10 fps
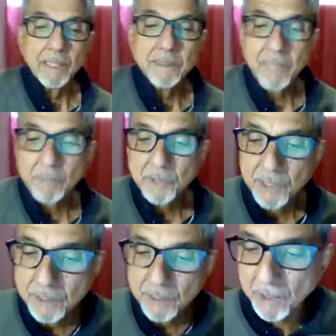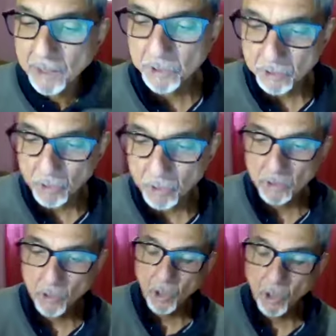something that was
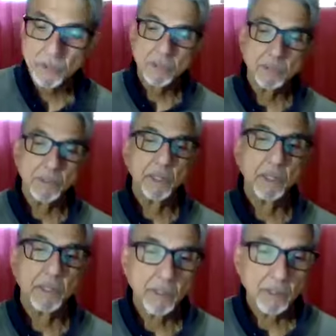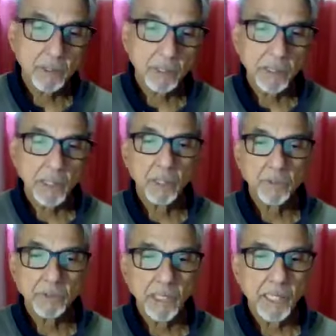not caused and totally
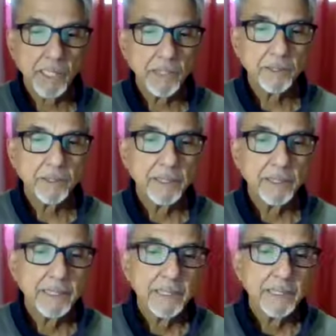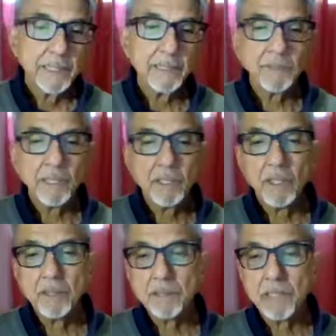outside of the
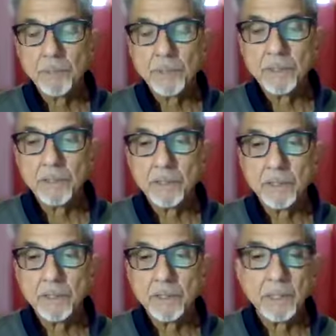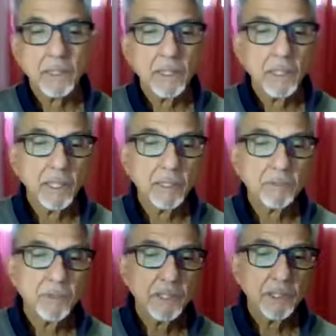concept
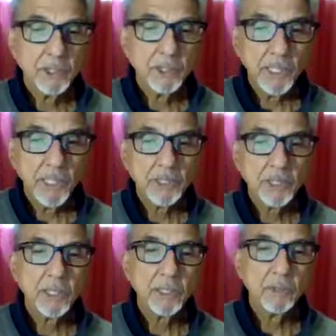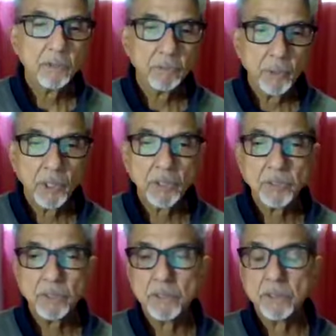of initiation or
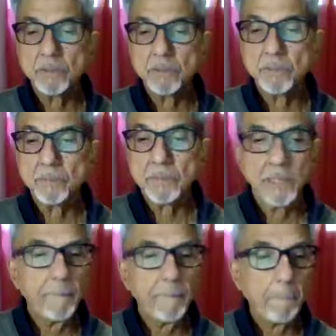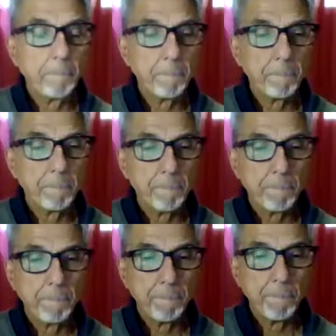birth. Well,
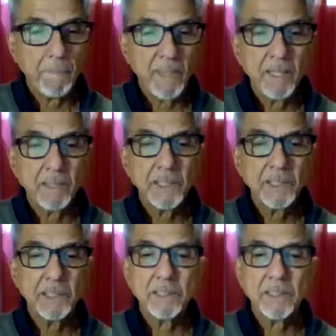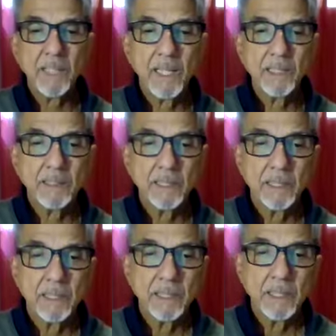Krishna says,
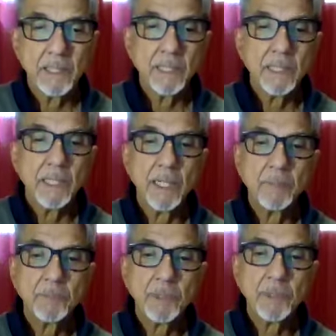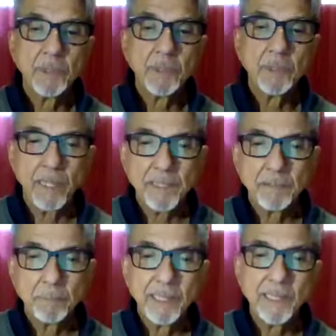I'm the
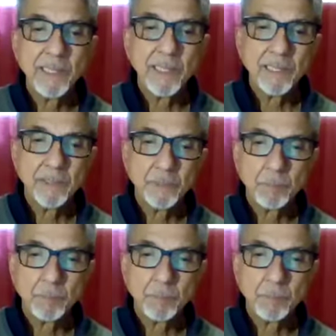birthless, beginningless